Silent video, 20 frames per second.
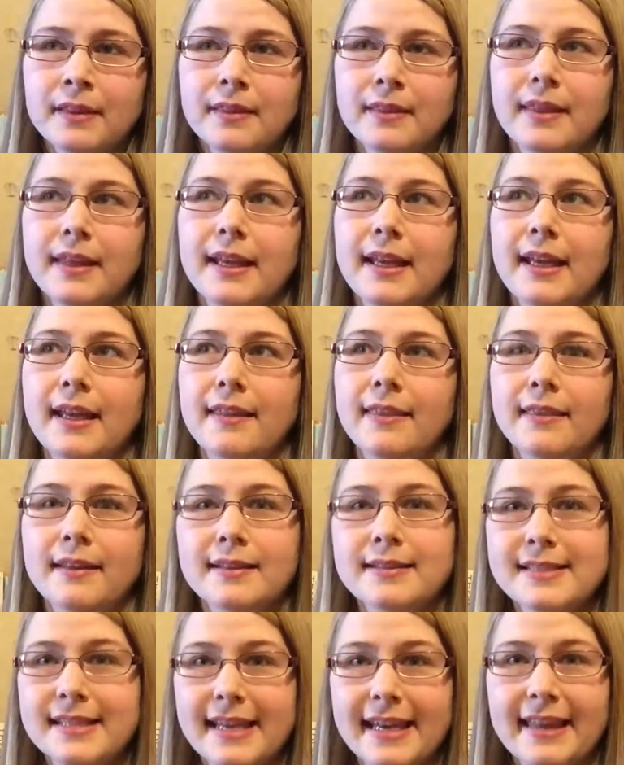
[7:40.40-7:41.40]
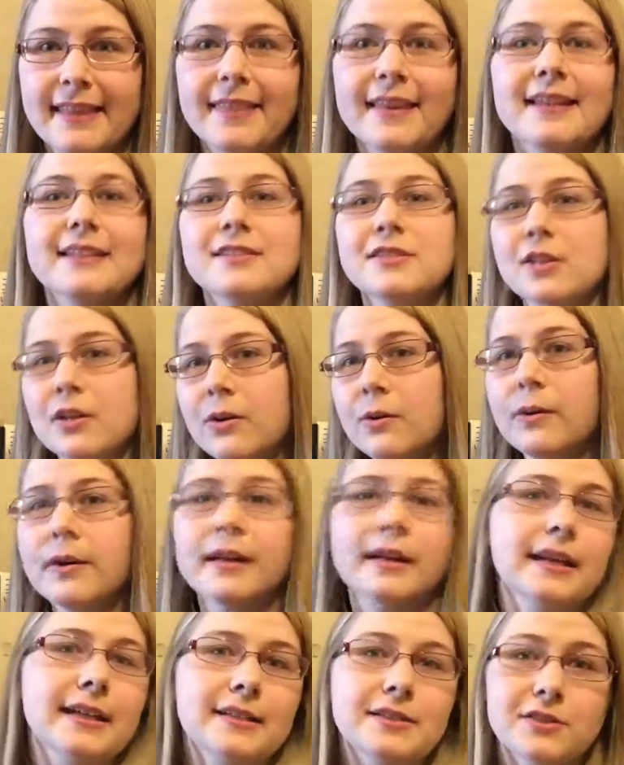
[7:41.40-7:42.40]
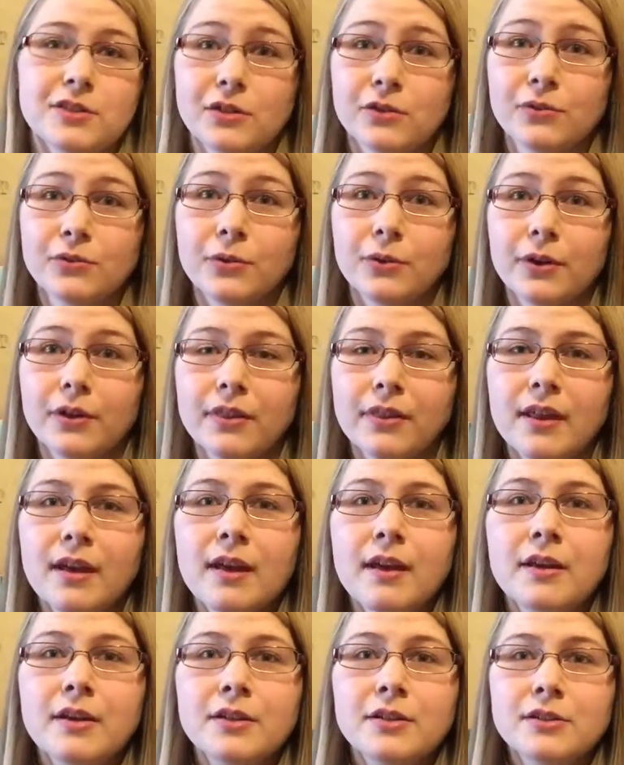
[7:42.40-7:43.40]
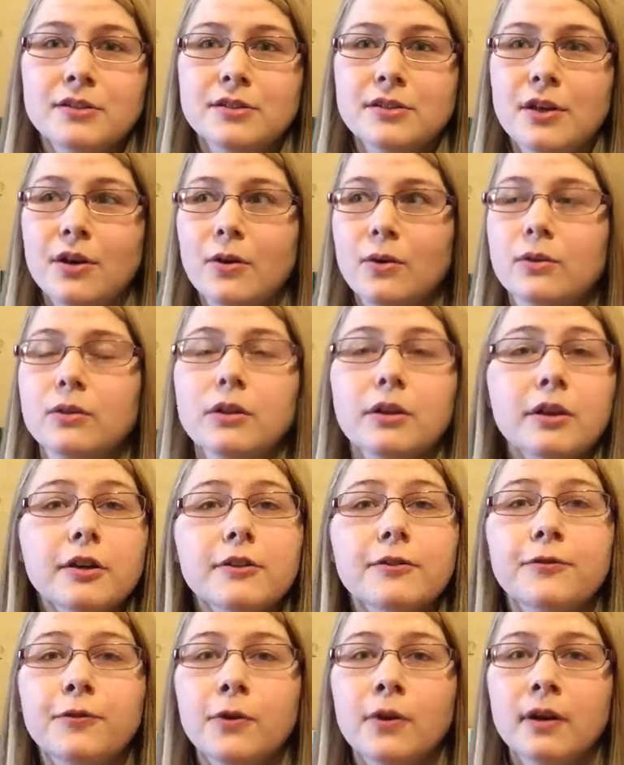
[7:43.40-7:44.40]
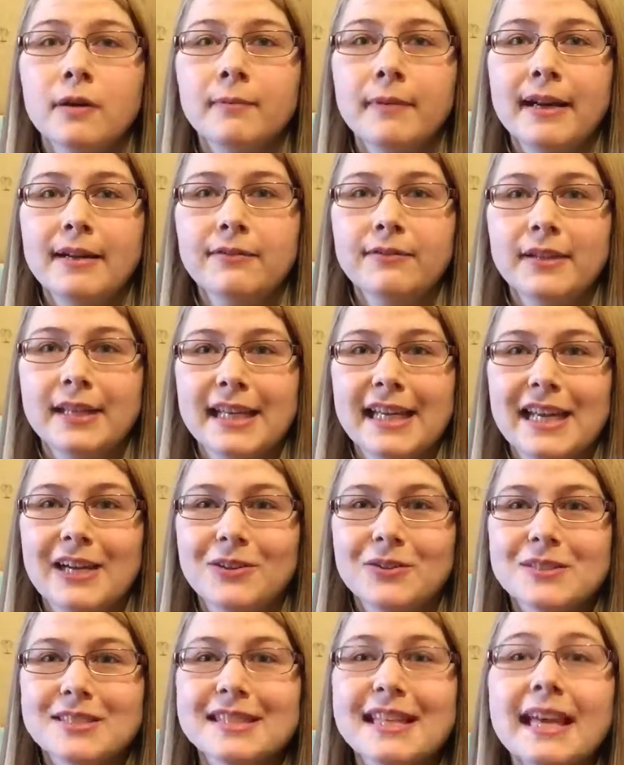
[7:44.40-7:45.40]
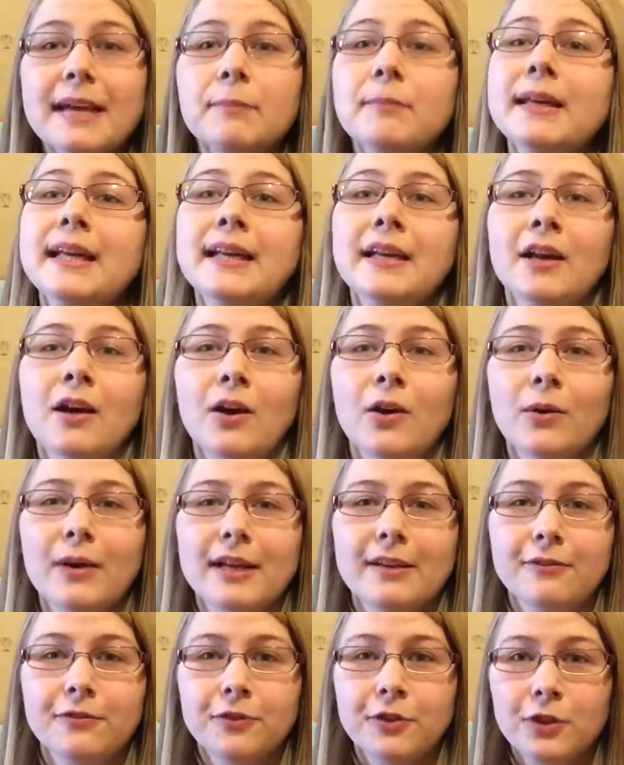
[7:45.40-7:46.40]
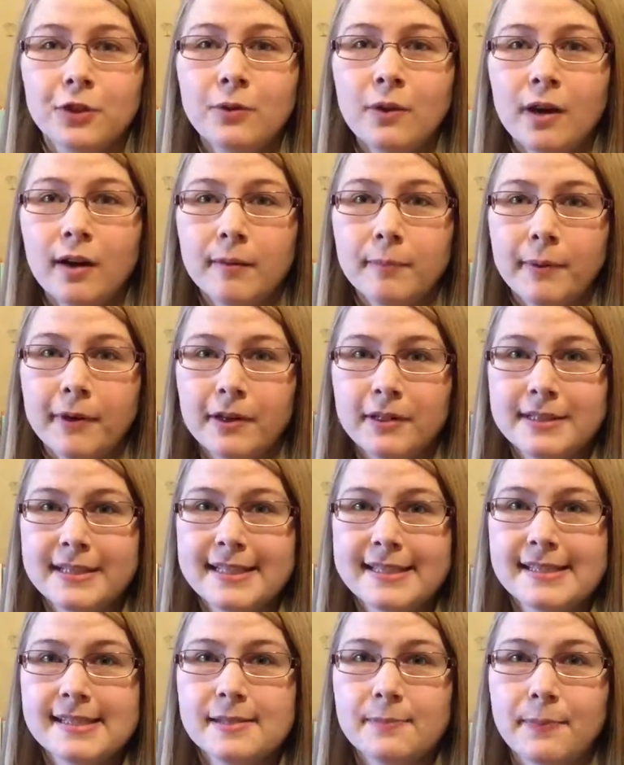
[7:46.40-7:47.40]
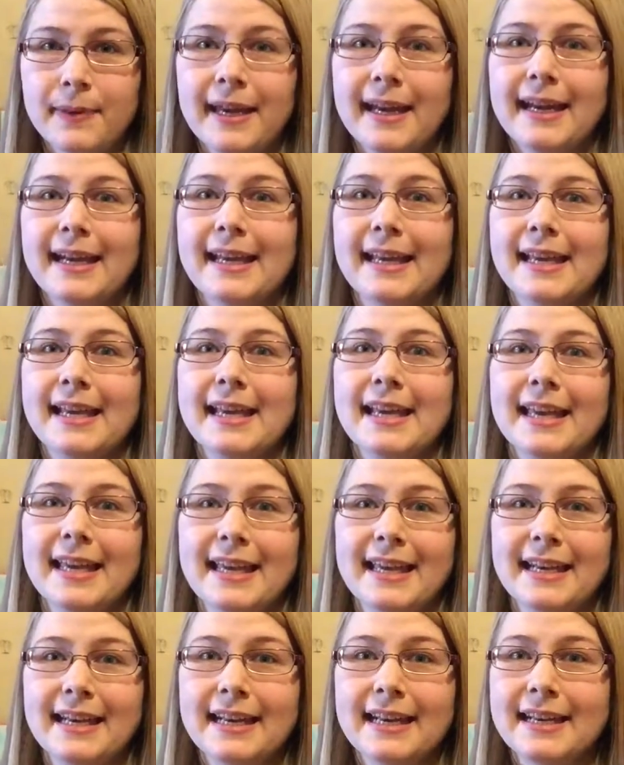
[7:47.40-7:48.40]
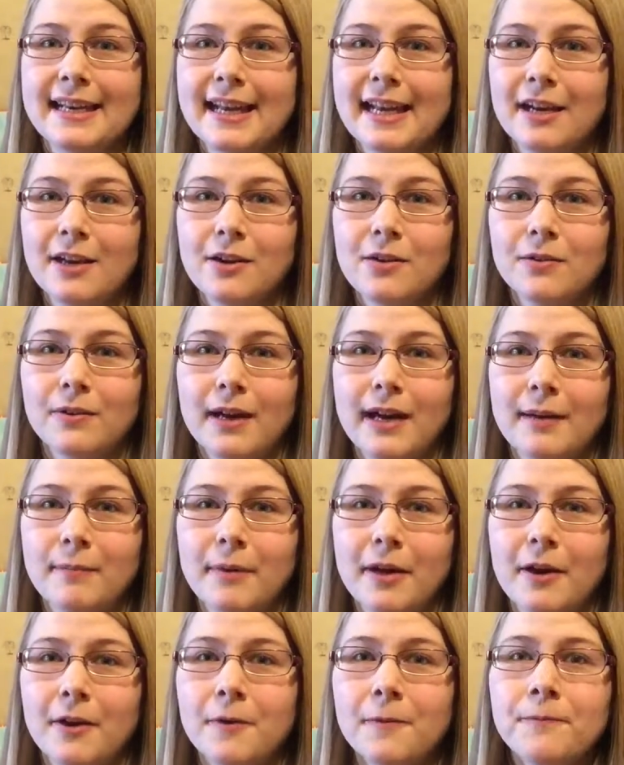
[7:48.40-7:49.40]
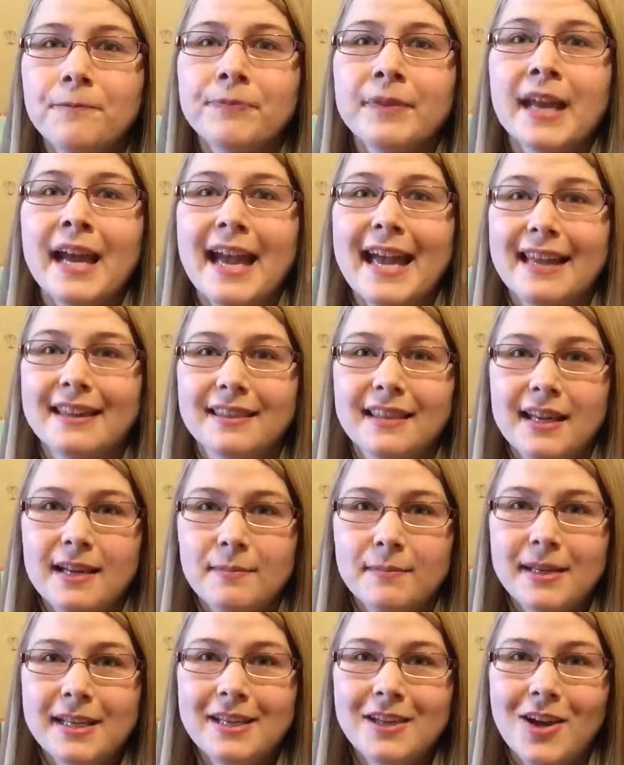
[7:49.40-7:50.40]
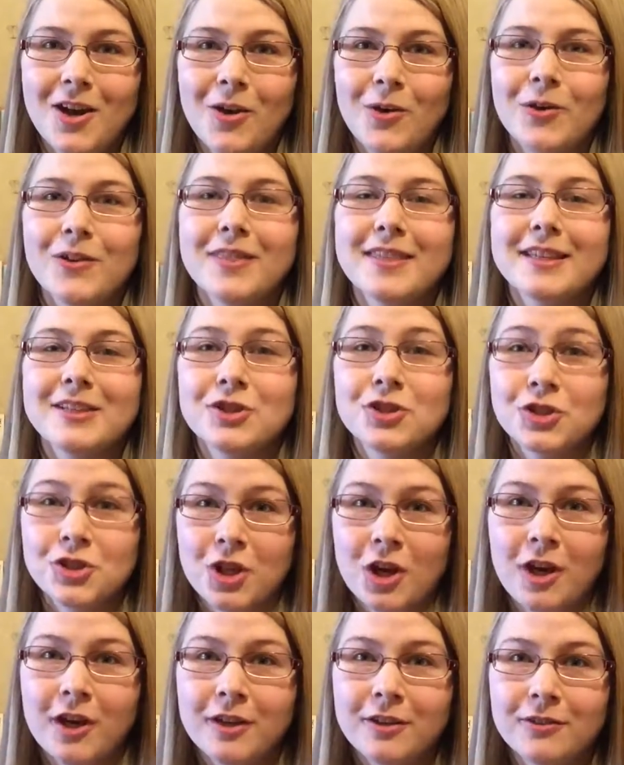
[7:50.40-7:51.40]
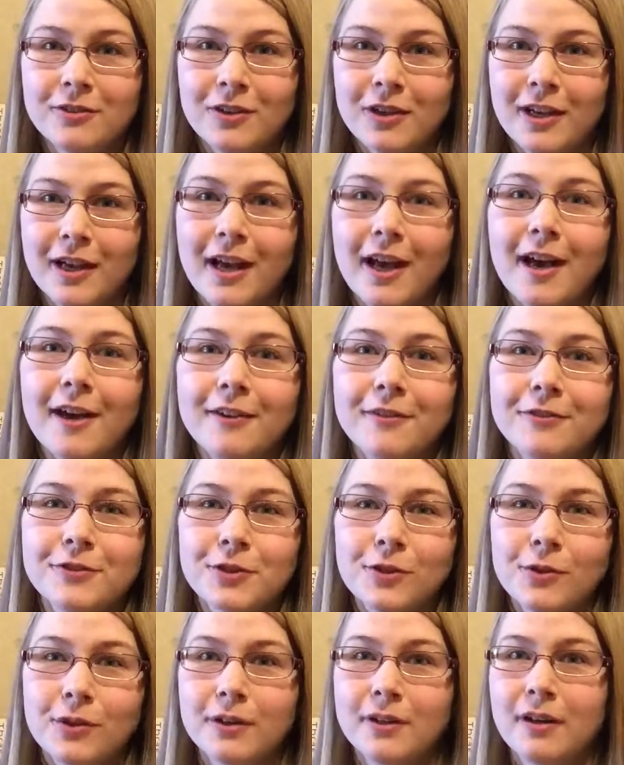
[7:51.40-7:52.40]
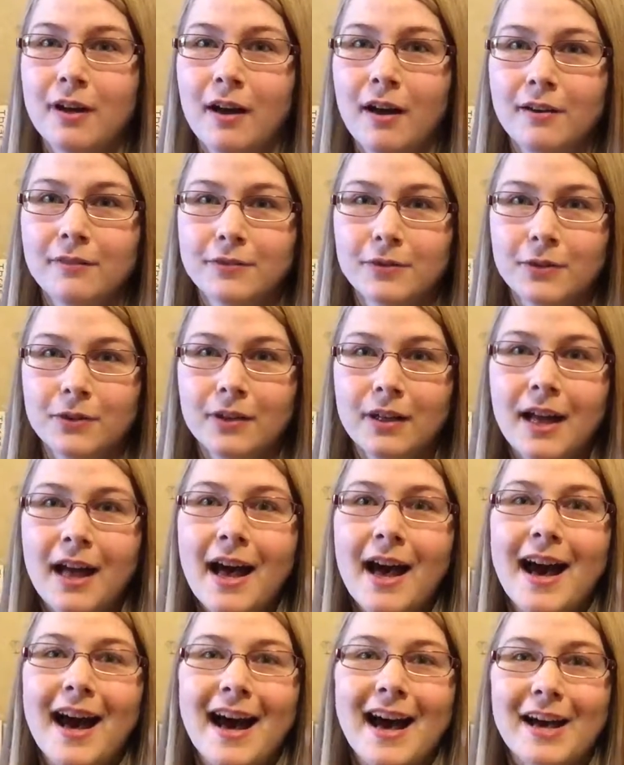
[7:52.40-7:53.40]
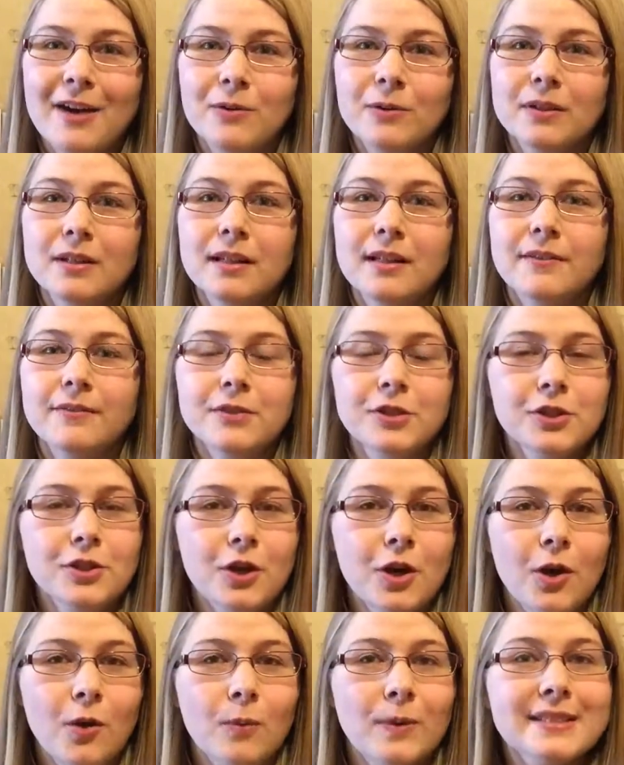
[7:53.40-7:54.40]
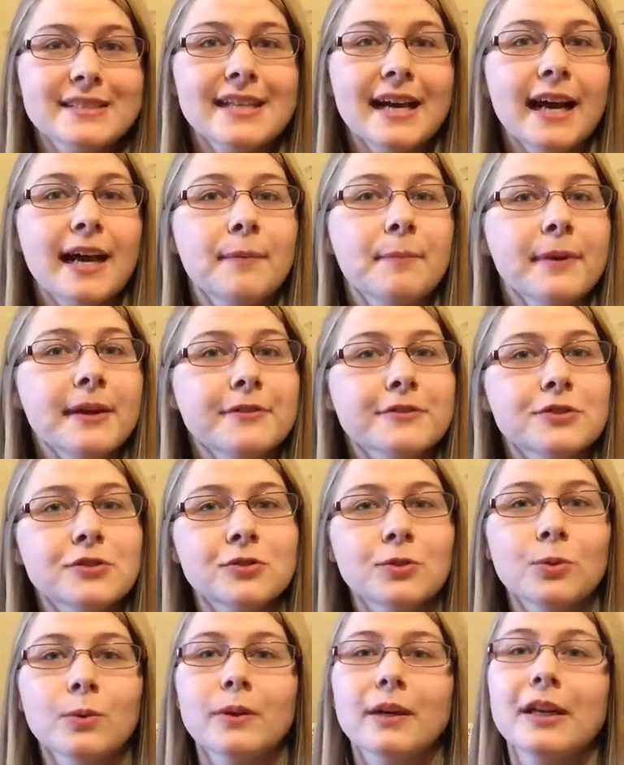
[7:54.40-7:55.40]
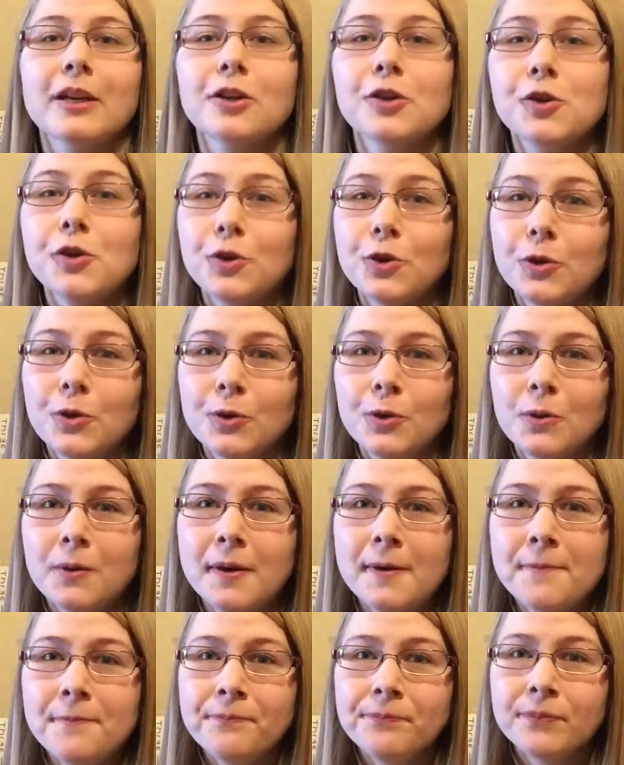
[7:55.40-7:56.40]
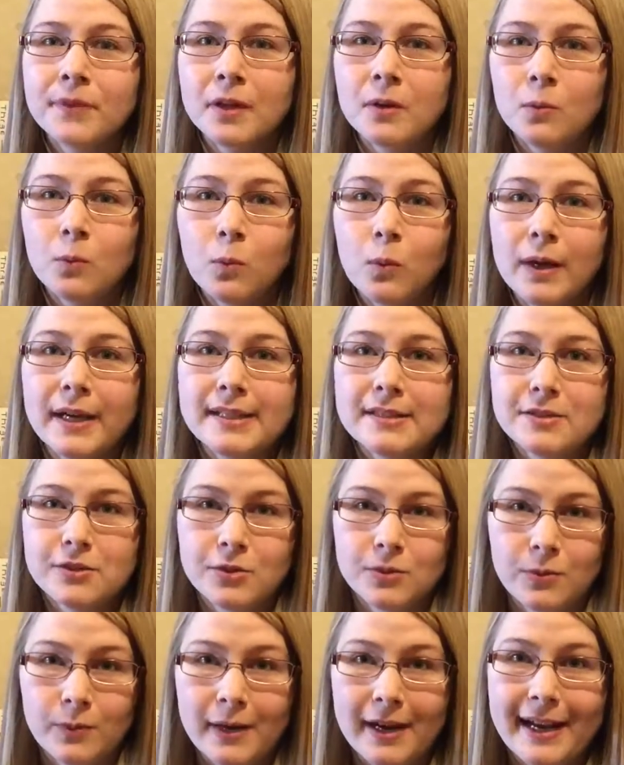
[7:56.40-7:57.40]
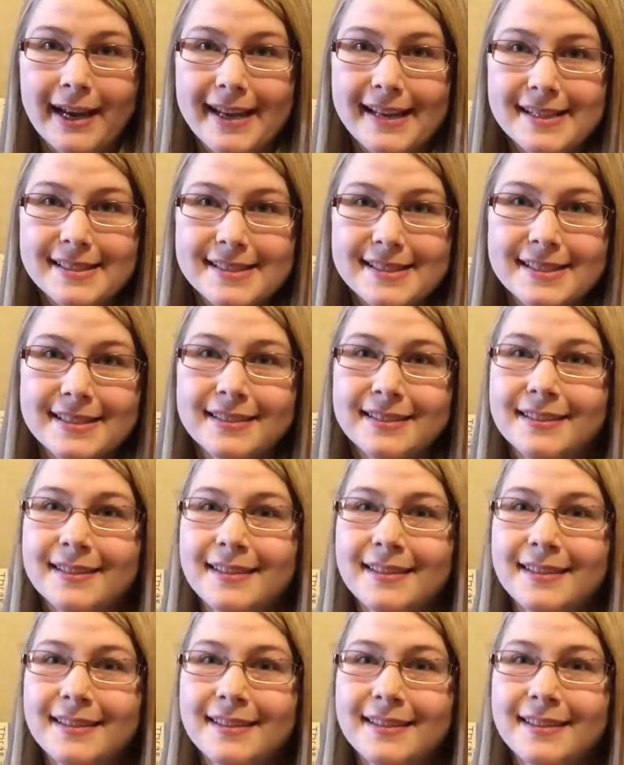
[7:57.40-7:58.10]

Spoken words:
Then the 10th, and so on and so forth. So look for my videos. Let me know if you are participating in NaNoWriMo, and let me know the genre of your novel. I would love to know what type of story you want to write.